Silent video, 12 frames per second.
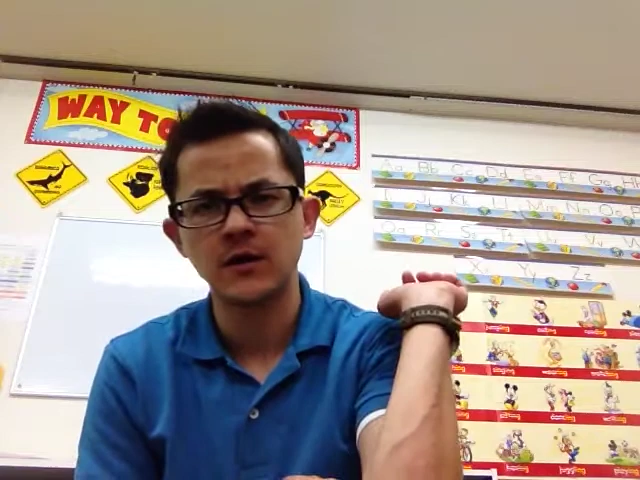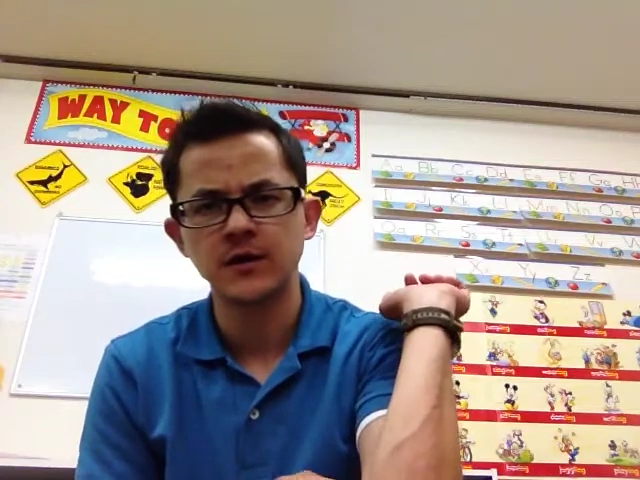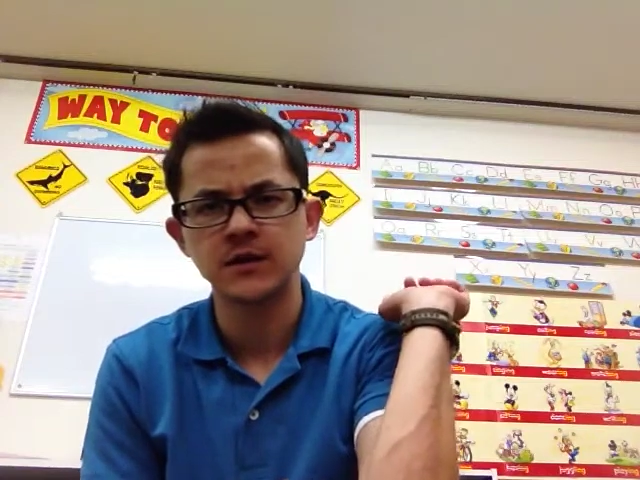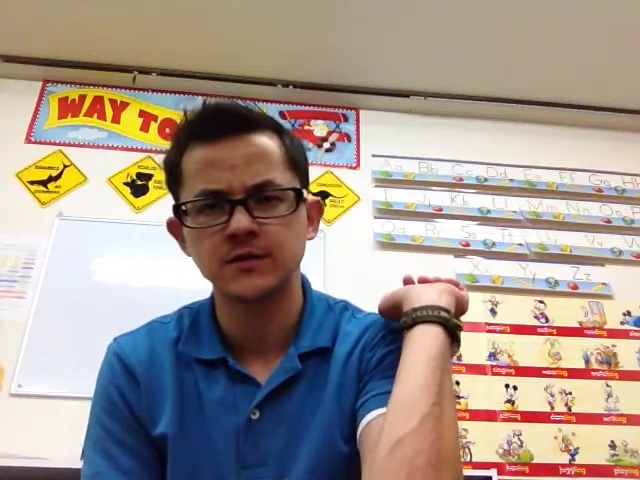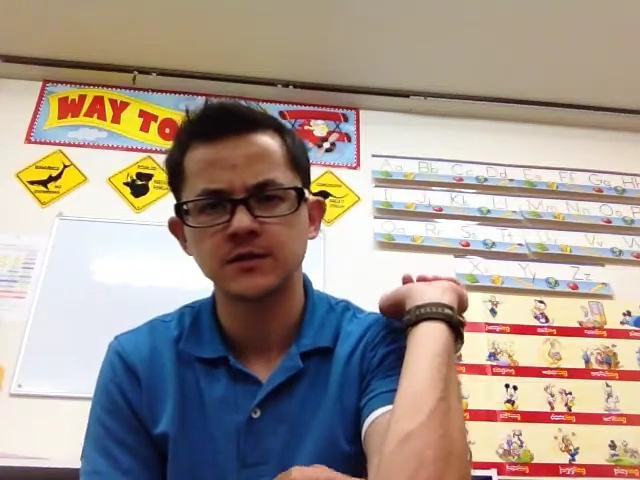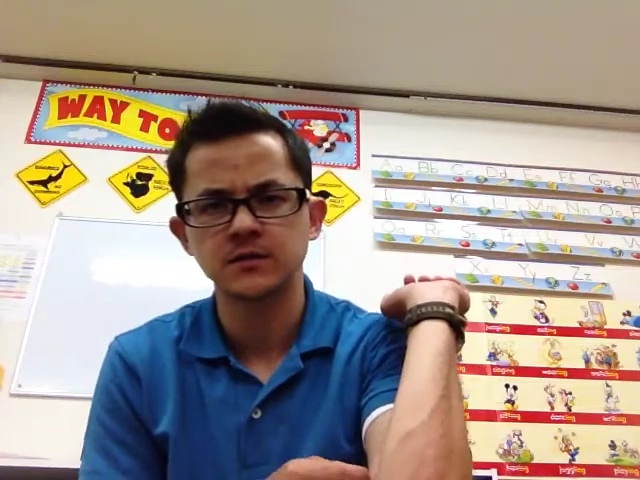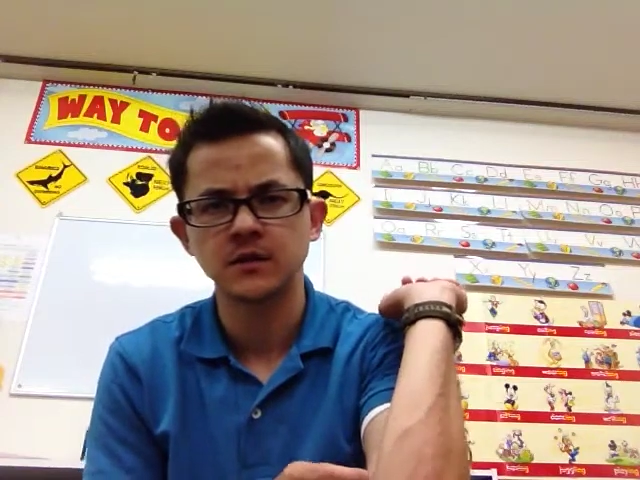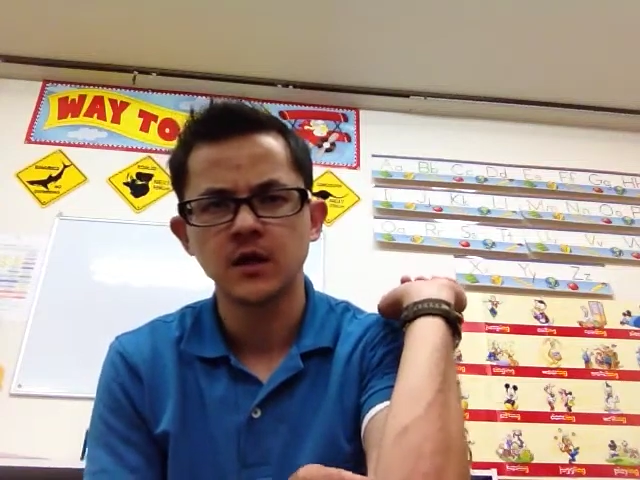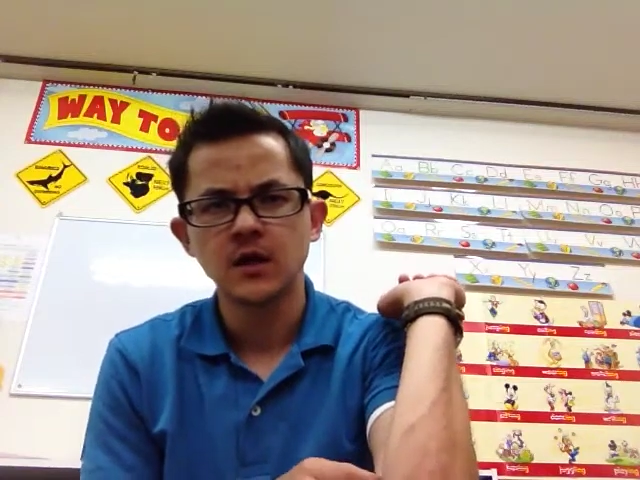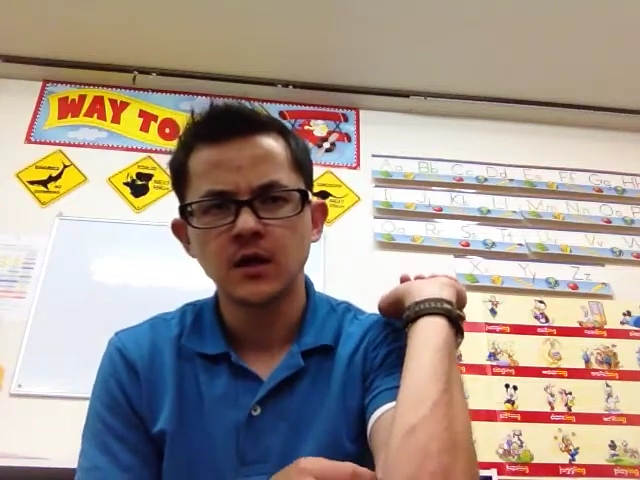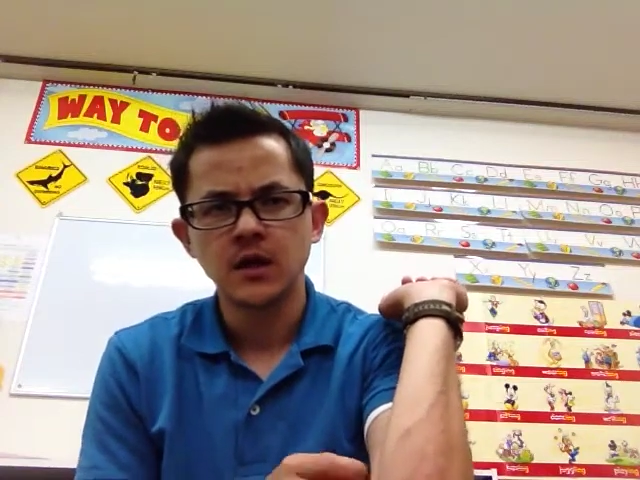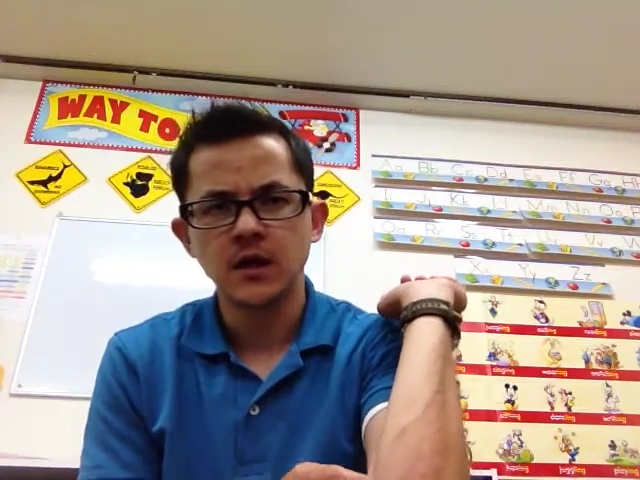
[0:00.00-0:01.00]
He does a
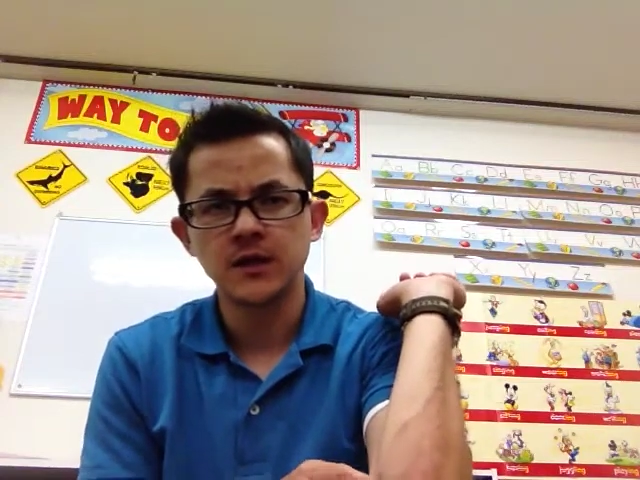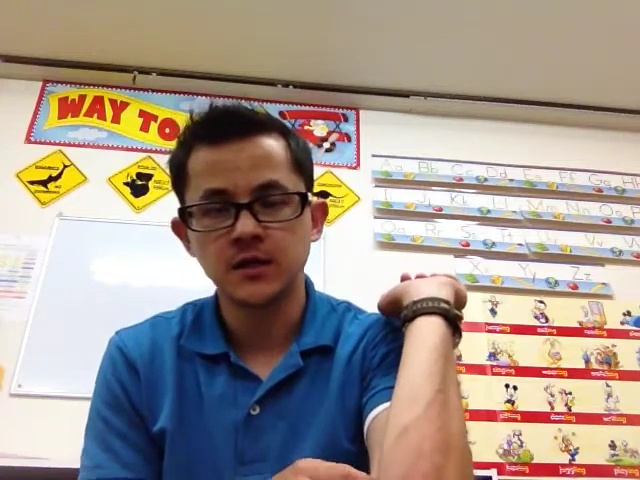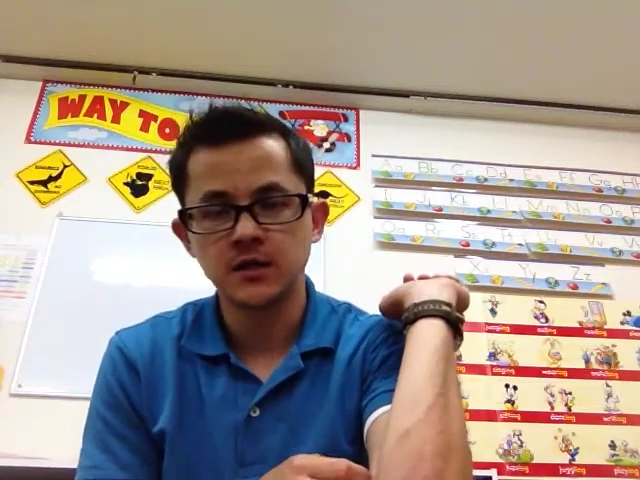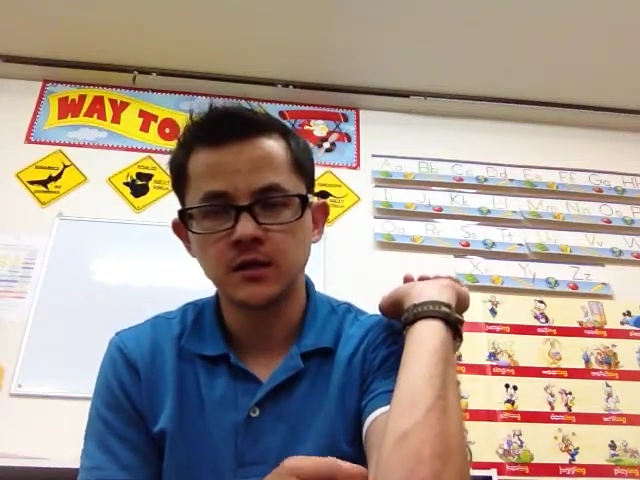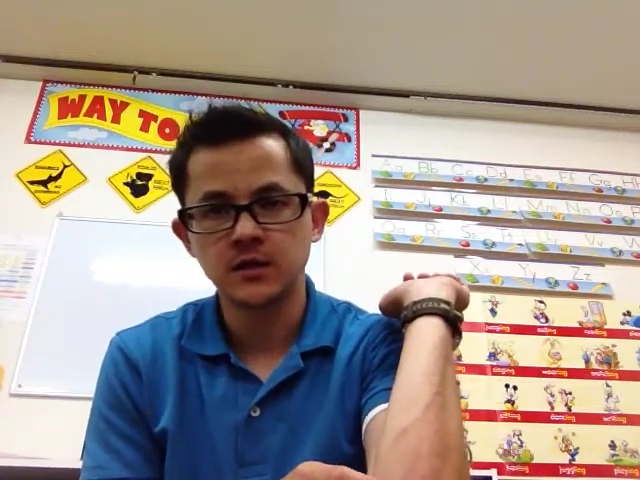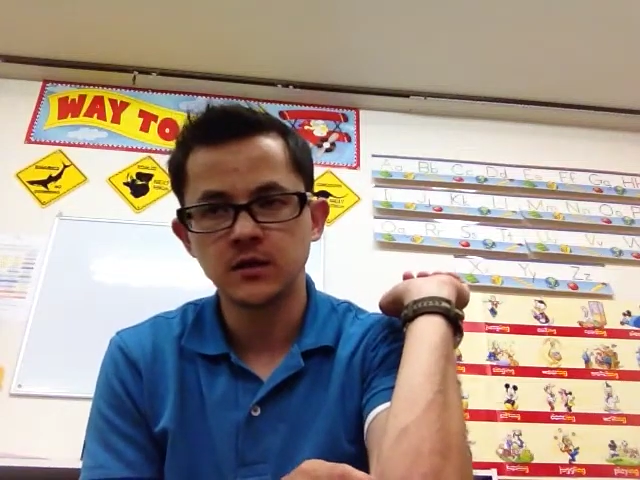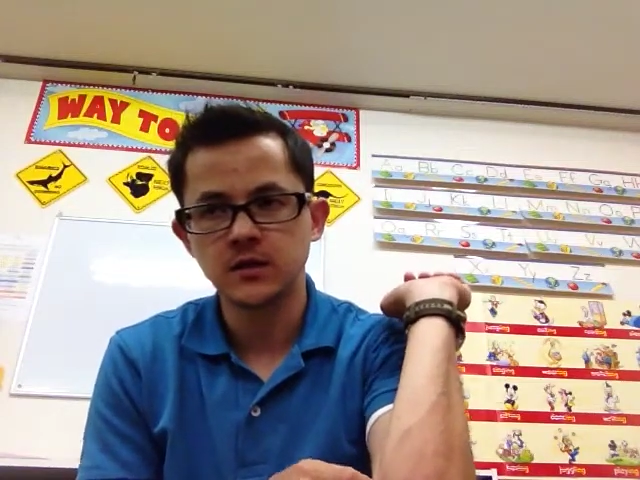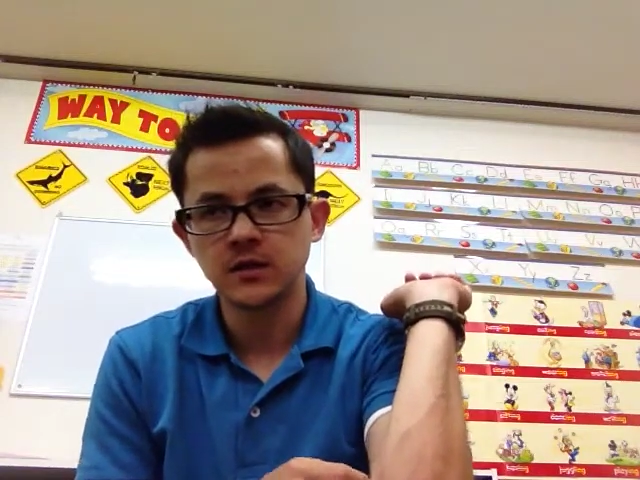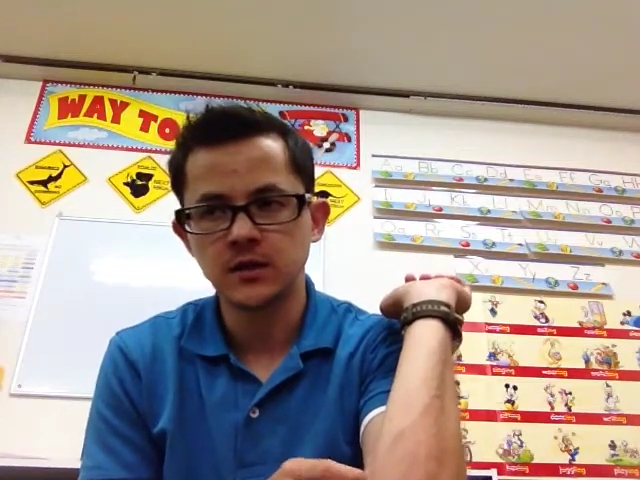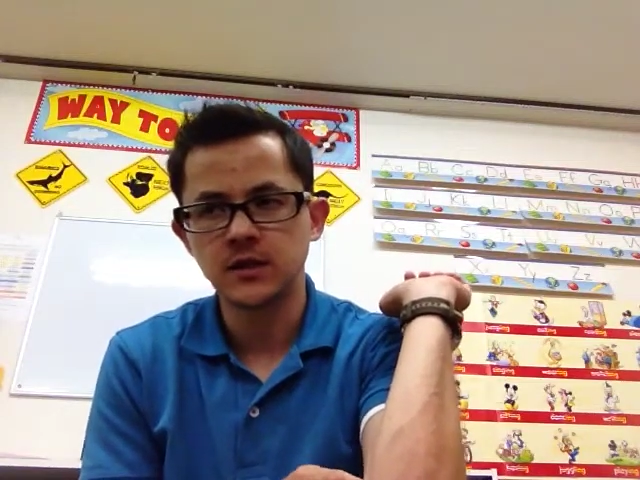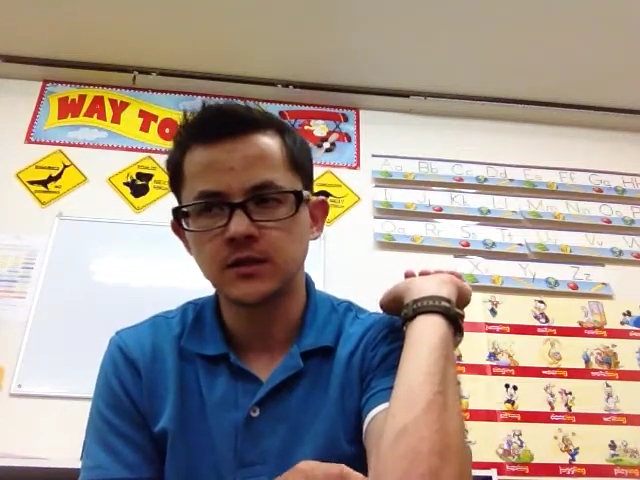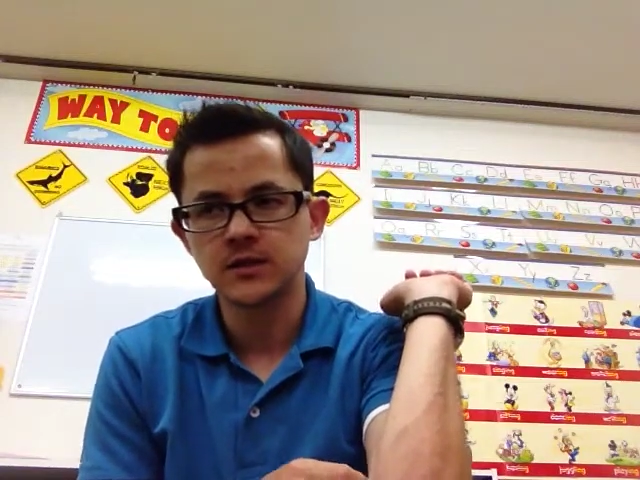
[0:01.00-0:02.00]
lot
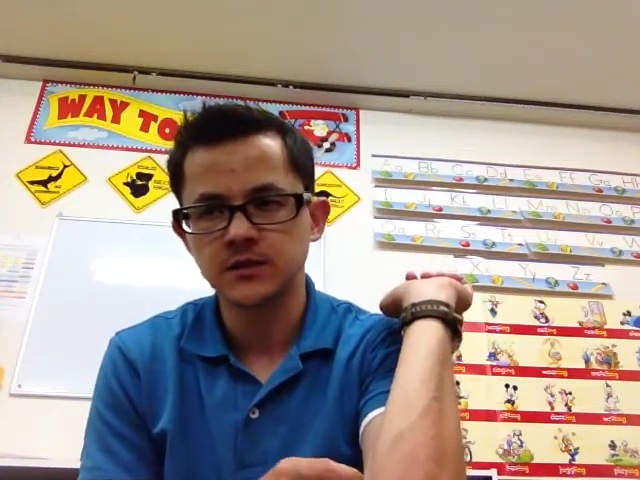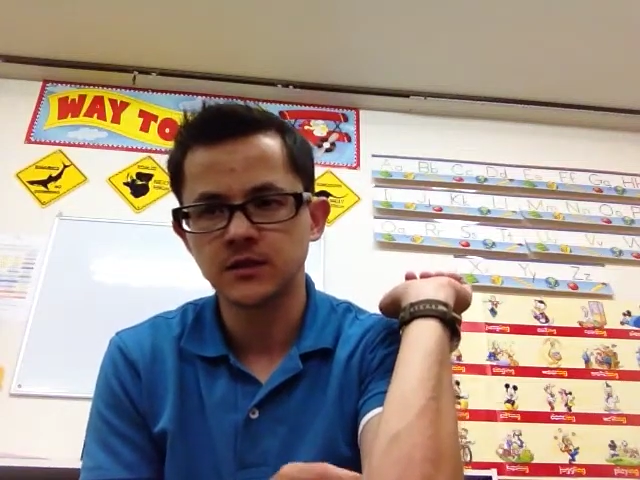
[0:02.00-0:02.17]
of